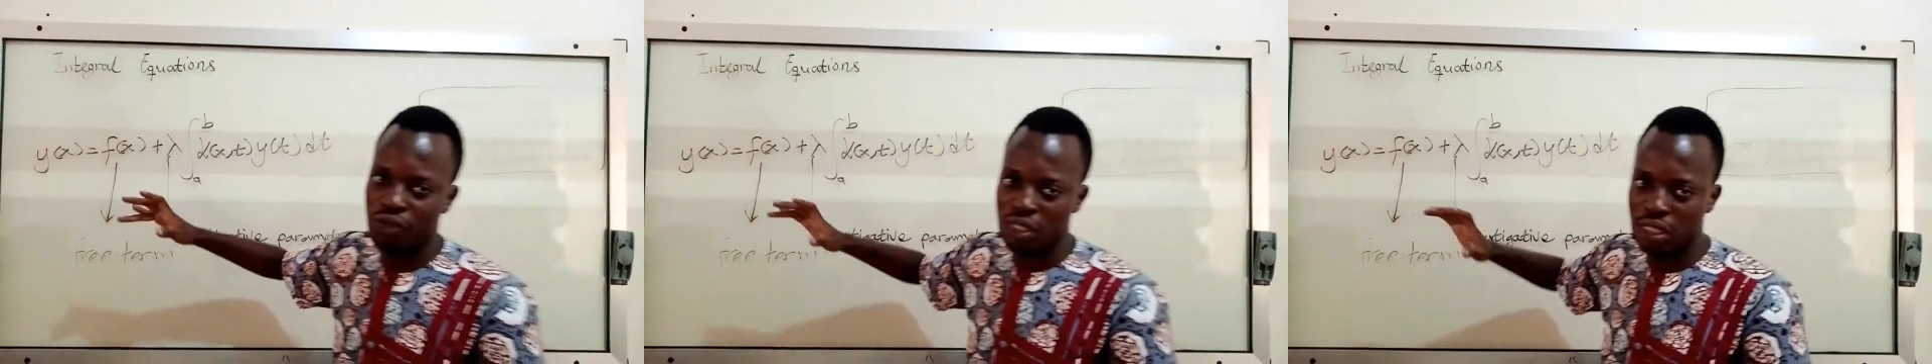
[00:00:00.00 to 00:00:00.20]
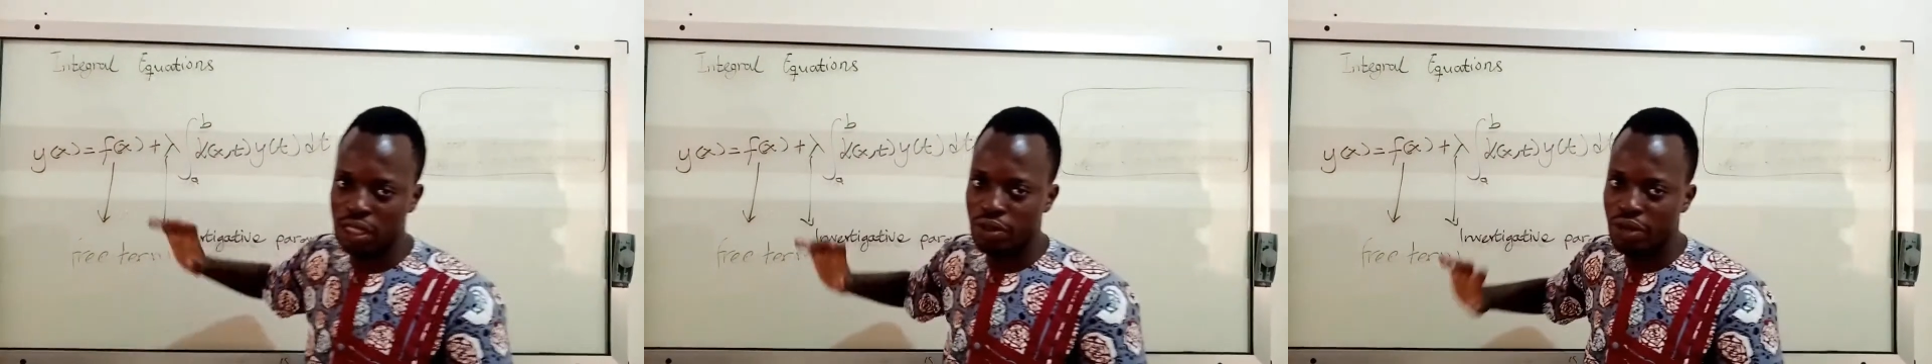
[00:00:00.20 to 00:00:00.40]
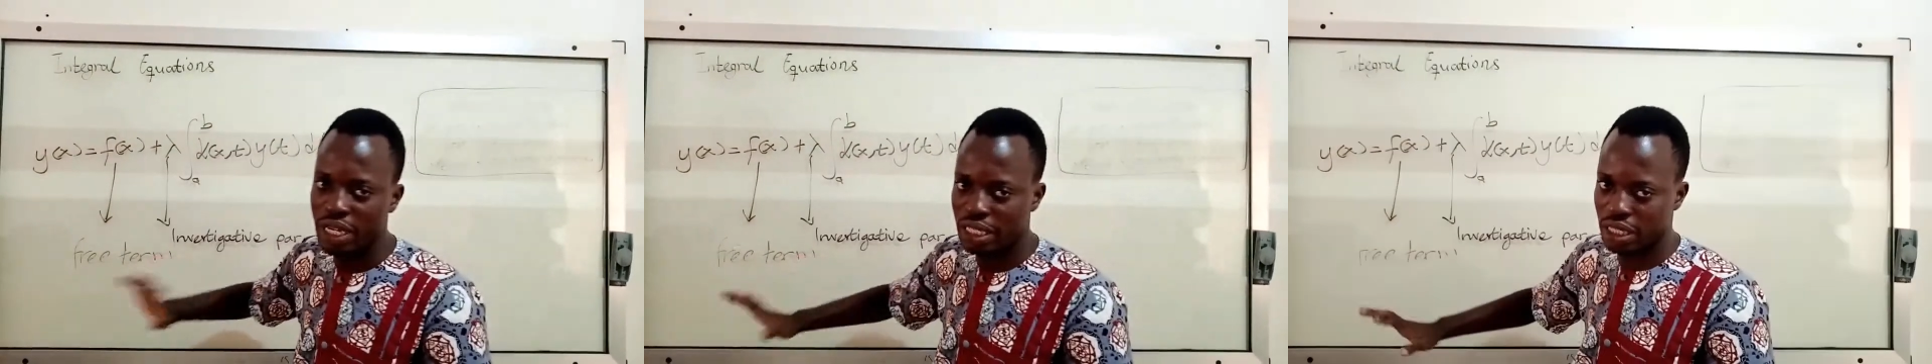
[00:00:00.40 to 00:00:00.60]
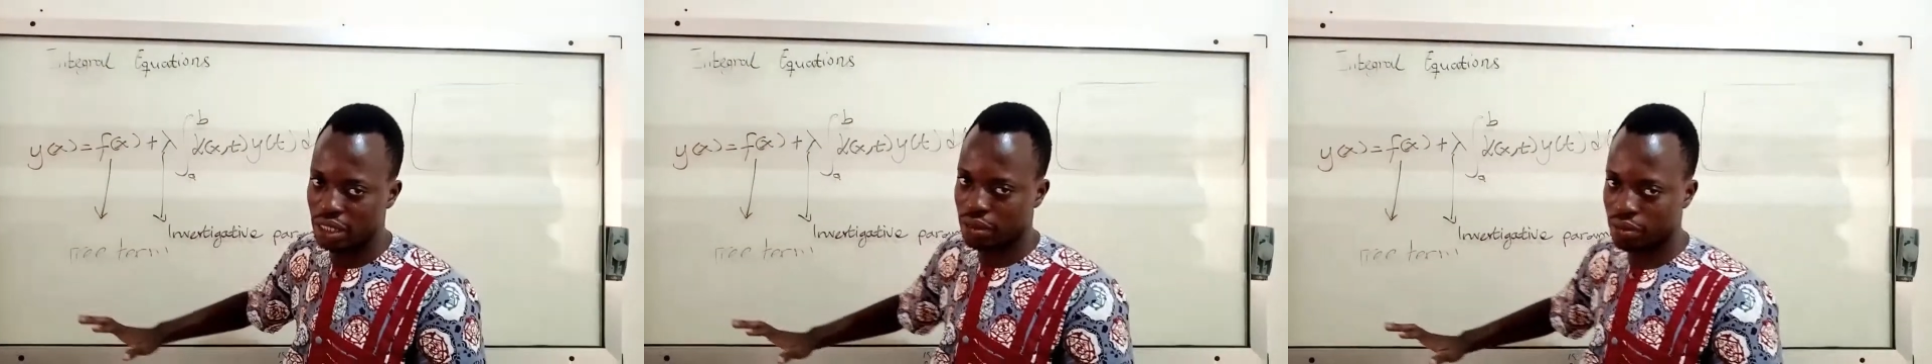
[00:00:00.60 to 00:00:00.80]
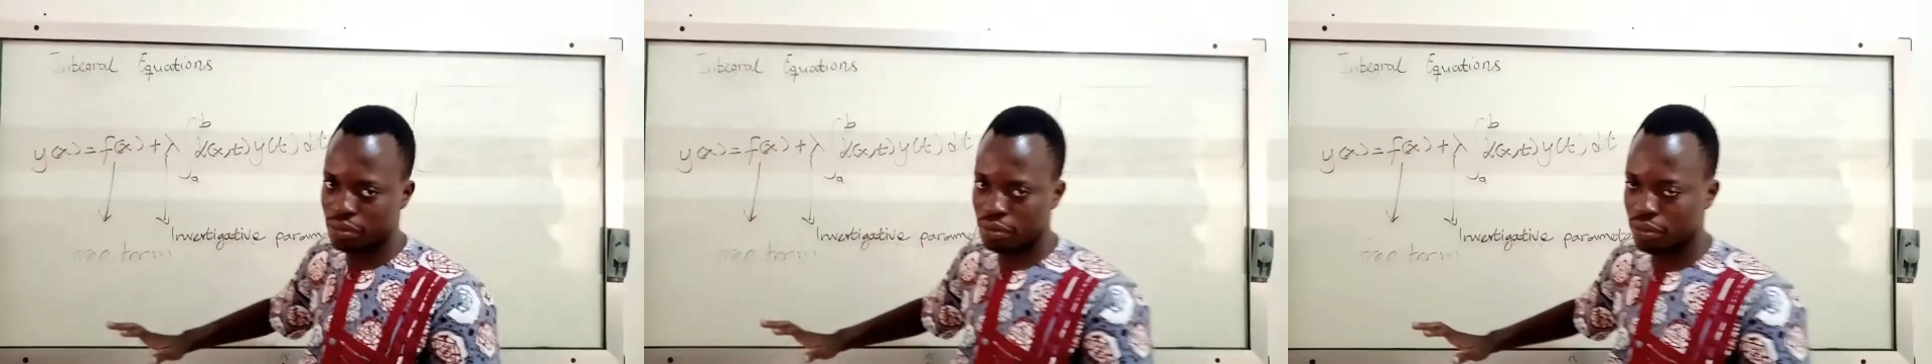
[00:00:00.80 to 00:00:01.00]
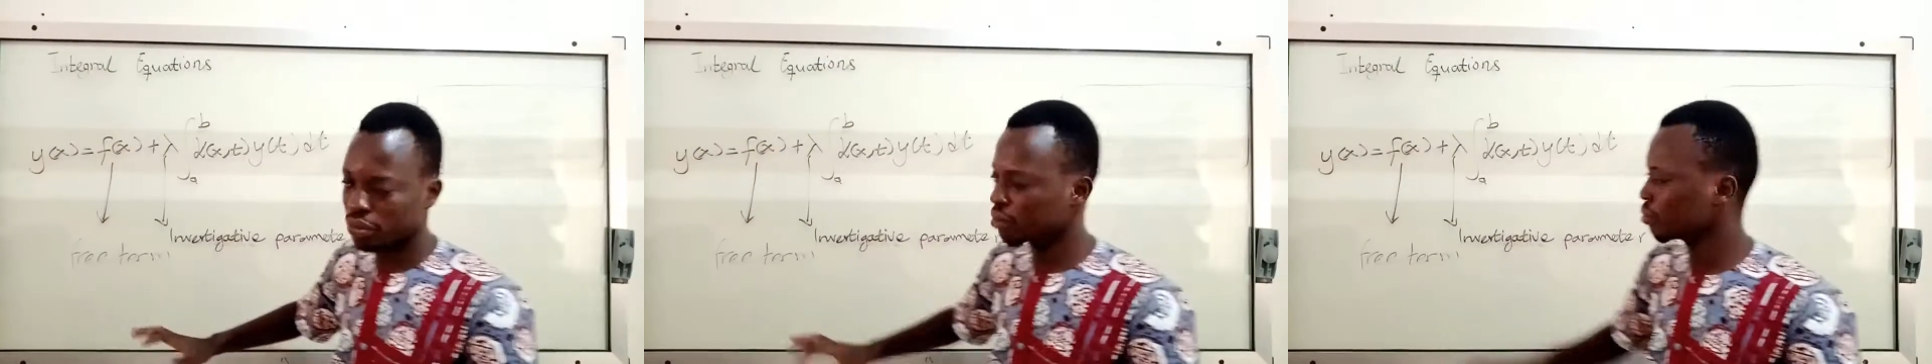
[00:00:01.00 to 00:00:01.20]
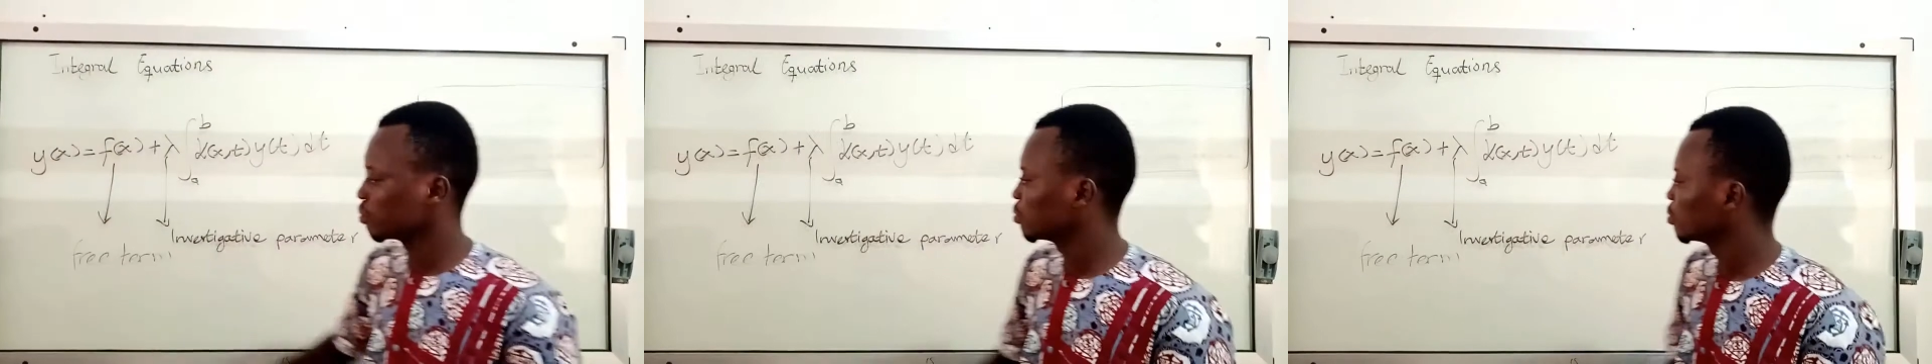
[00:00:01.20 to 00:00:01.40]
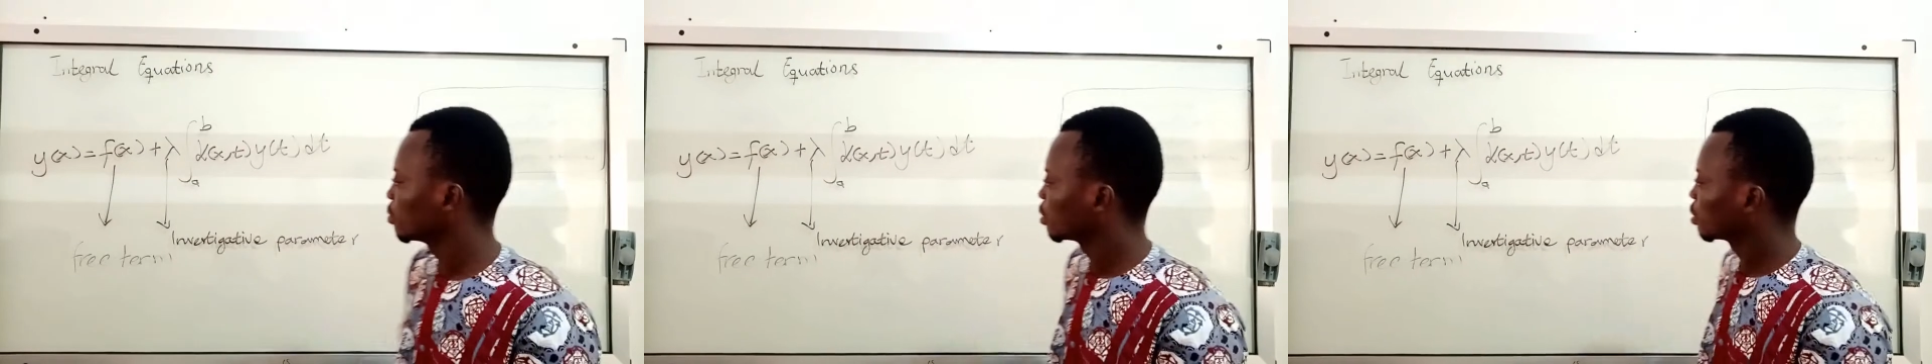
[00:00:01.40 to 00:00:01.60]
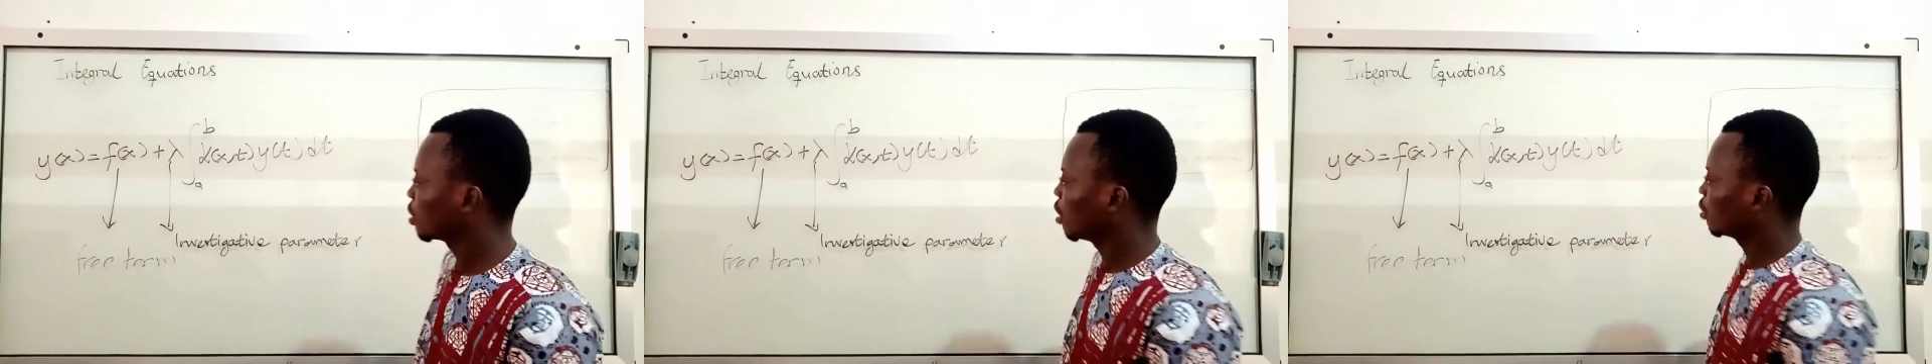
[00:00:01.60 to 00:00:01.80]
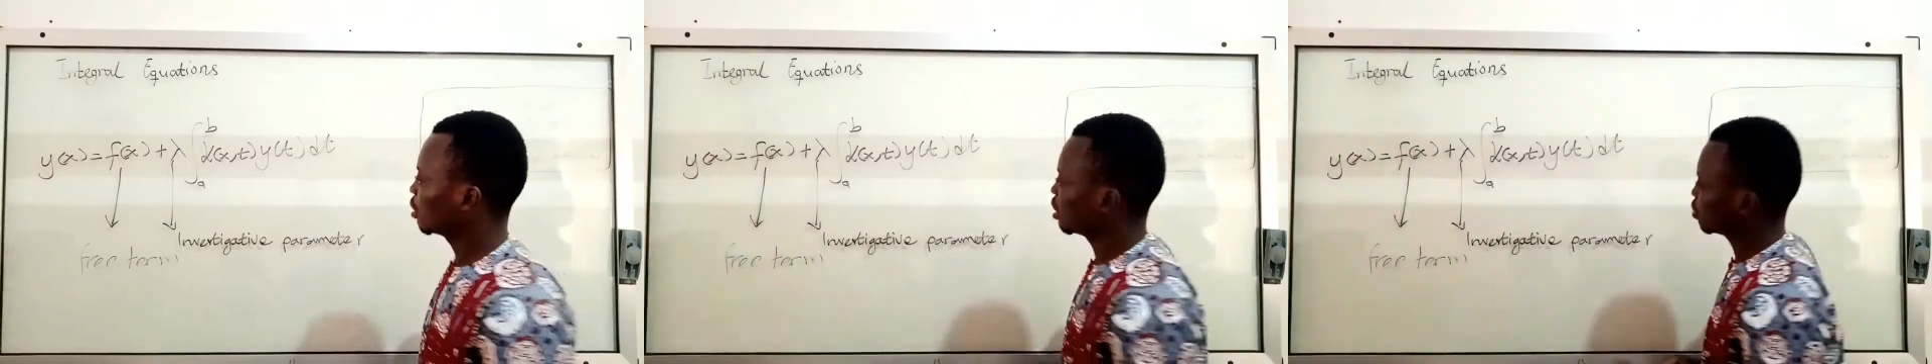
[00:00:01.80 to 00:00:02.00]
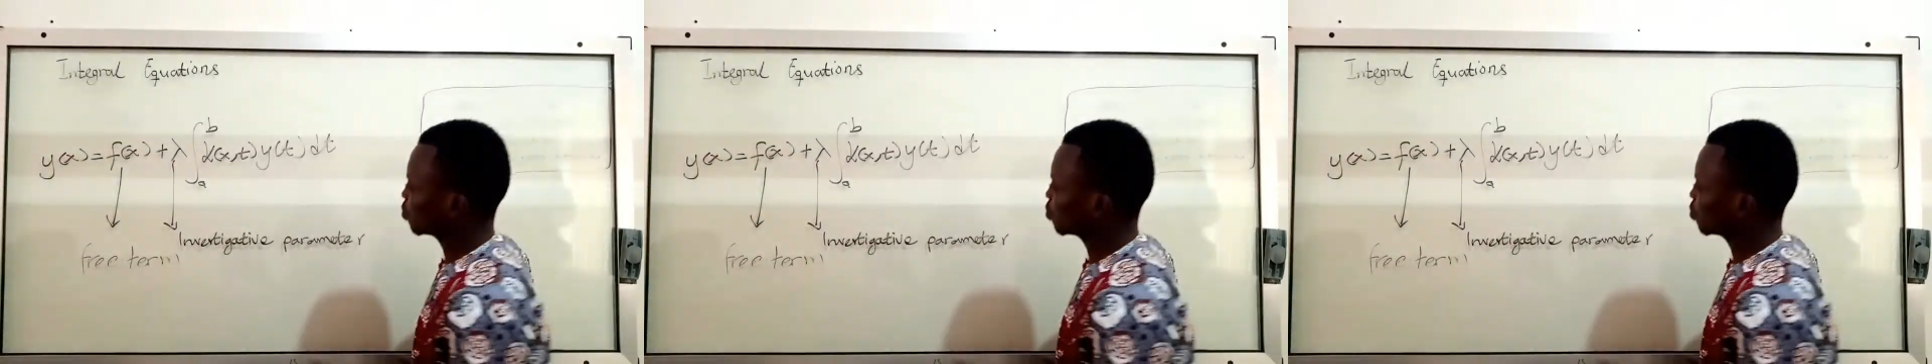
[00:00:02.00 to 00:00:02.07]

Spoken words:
integration. Now this